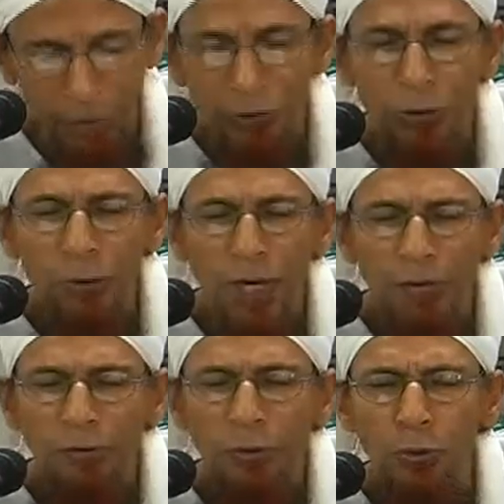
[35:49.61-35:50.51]
you
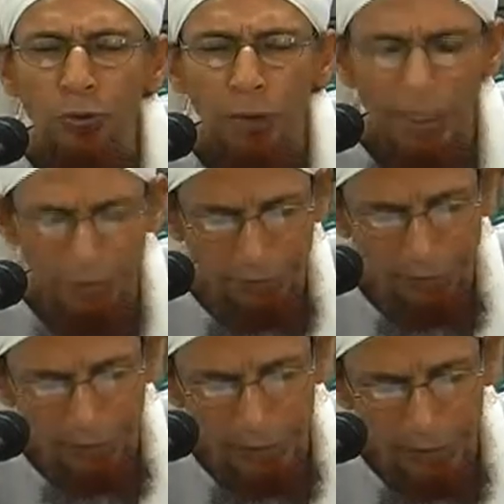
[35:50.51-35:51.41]
have no right
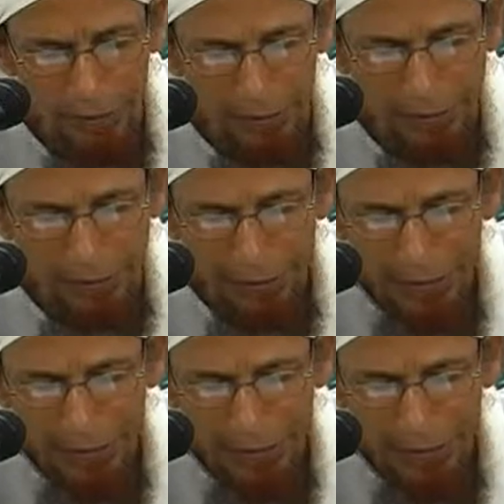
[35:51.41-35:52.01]
to